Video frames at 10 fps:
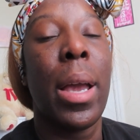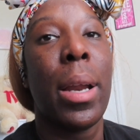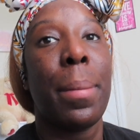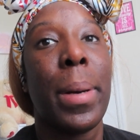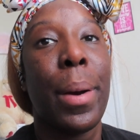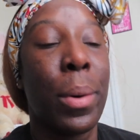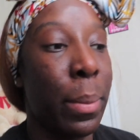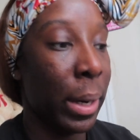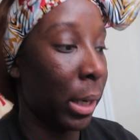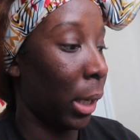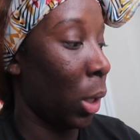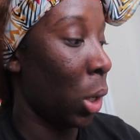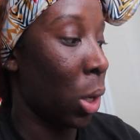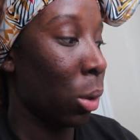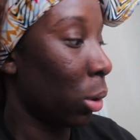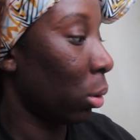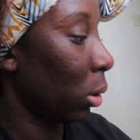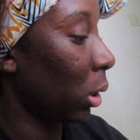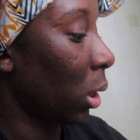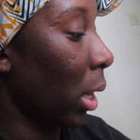and I'm not going back in no
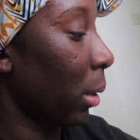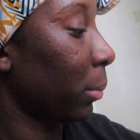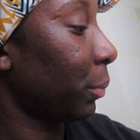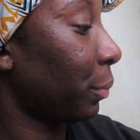store today.